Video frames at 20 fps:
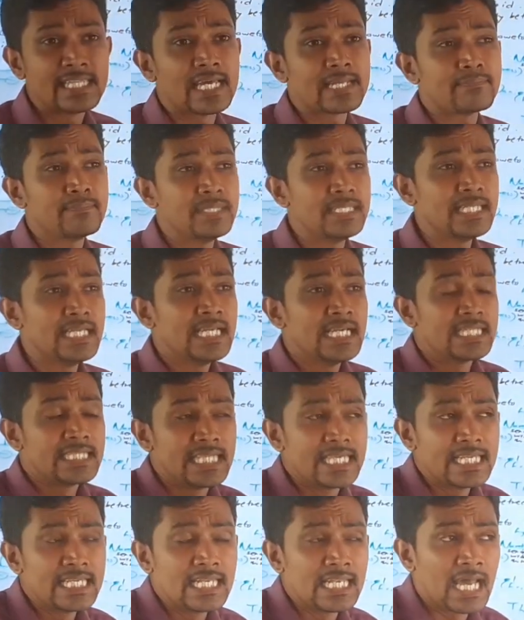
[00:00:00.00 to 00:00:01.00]
That means
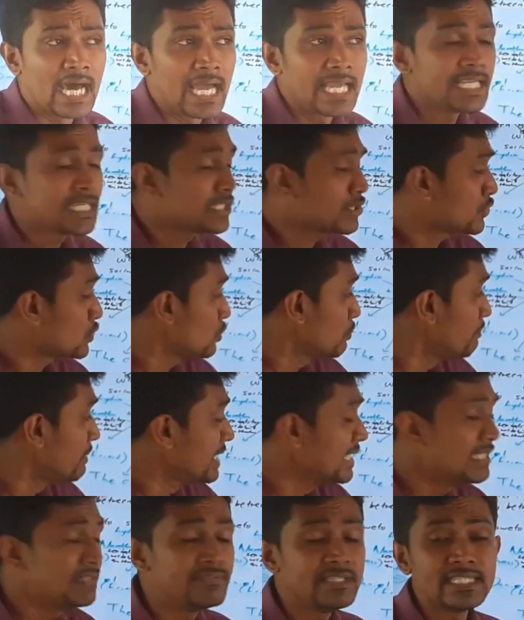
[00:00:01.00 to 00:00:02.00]
they like to
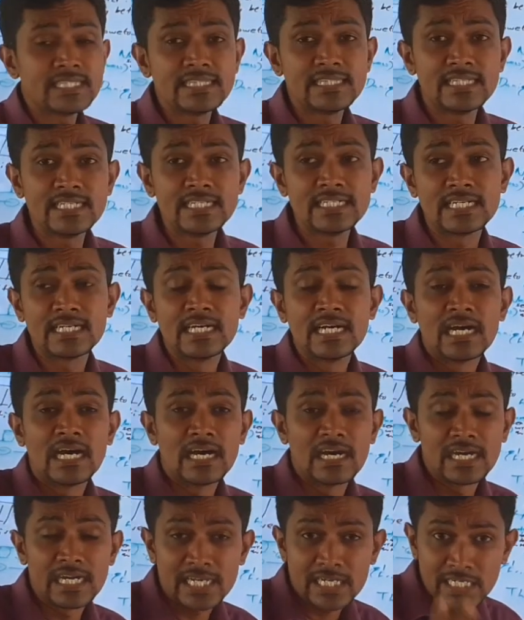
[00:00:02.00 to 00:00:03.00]
be with the
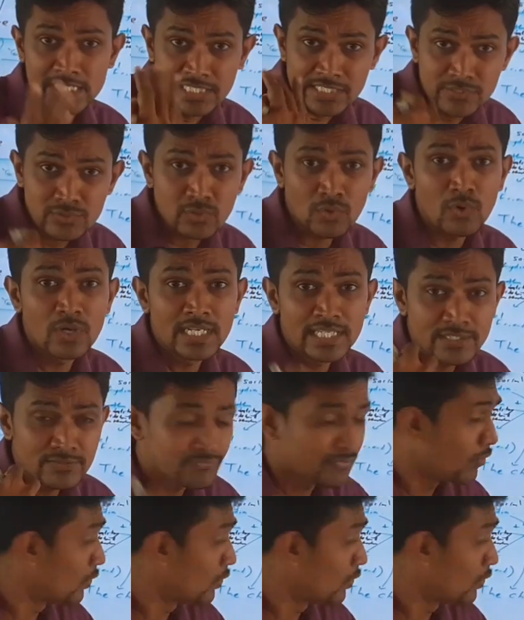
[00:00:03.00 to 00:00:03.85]
controlling